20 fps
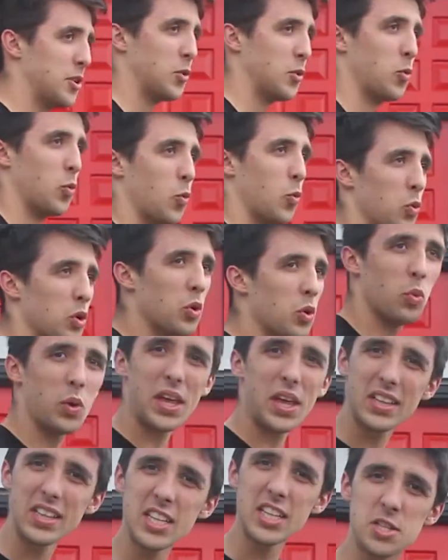will
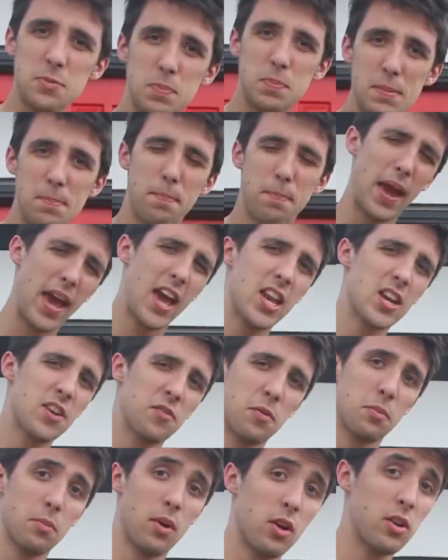winglets be banned
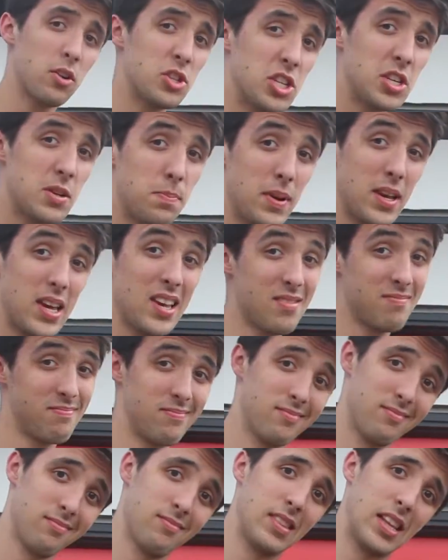from MotoGP?
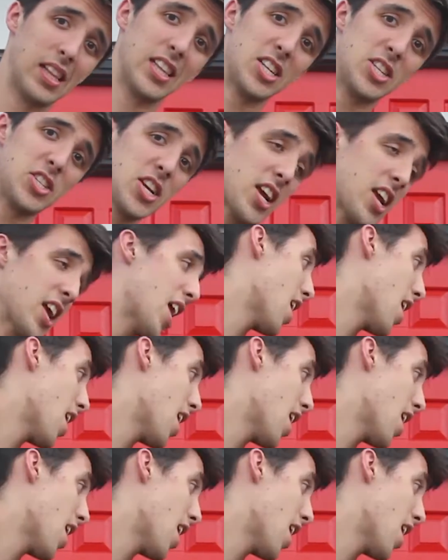Let's check it